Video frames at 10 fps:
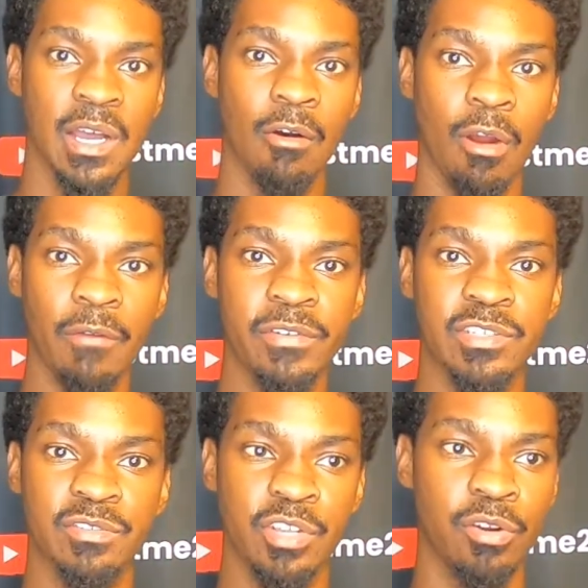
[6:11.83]
or if
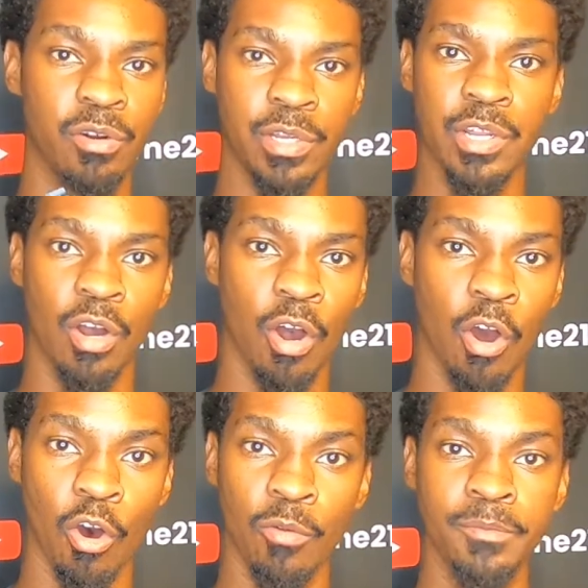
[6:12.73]
it's your,
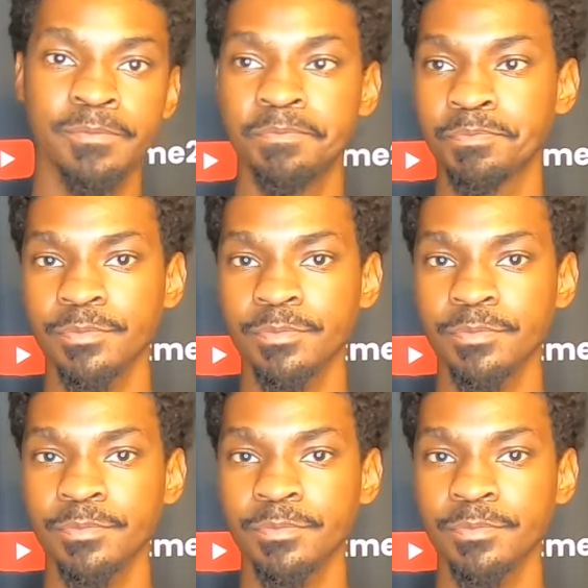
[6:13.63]
home